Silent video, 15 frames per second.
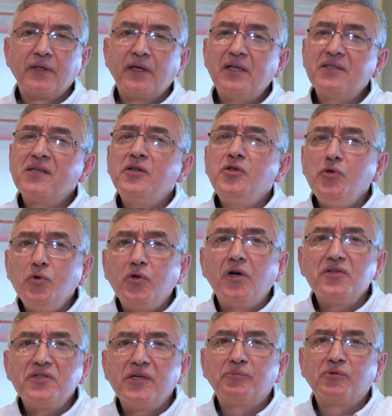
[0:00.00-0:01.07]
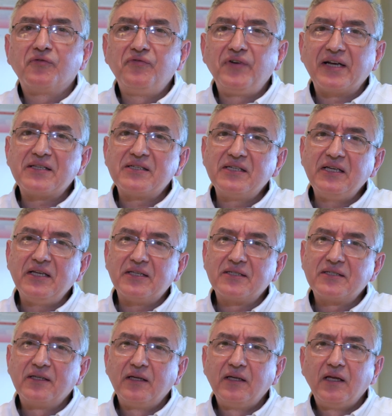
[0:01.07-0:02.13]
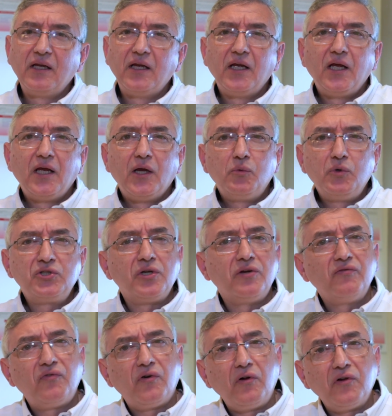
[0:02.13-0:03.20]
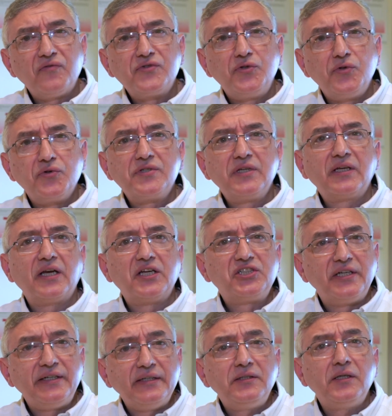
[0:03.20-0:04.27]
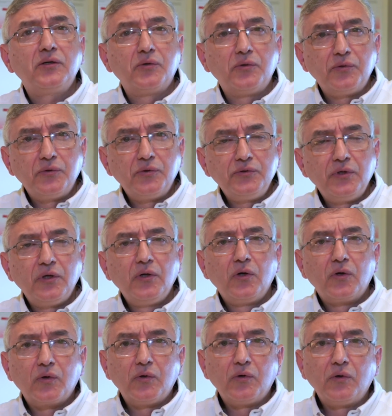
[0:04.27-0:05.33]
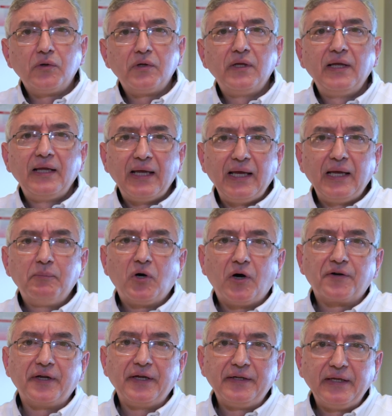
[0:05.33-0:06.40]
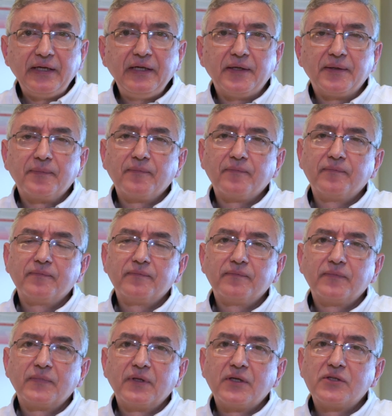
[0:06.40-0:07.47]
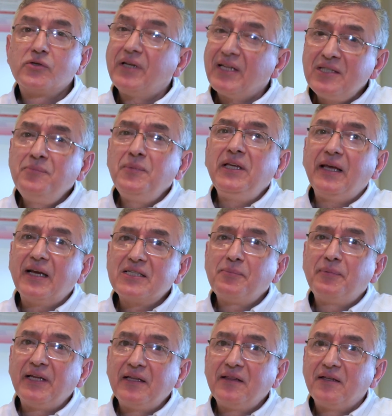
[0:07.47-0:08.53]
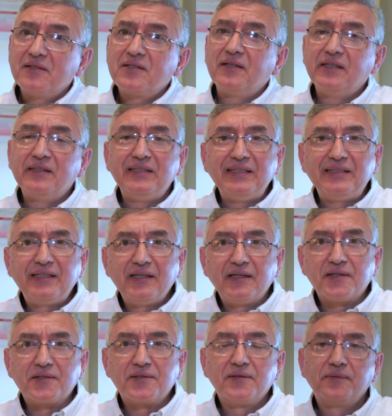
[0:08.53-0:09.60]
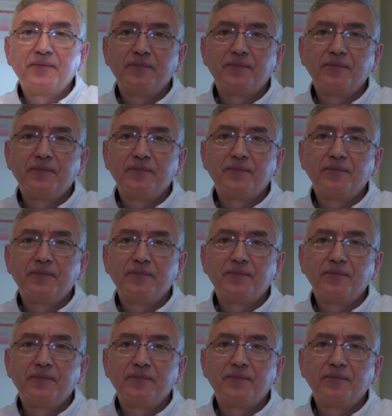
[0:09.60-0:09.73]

It's a new concept of vaccines, which involves using a genetic code called mRNA. So let me explain this in details.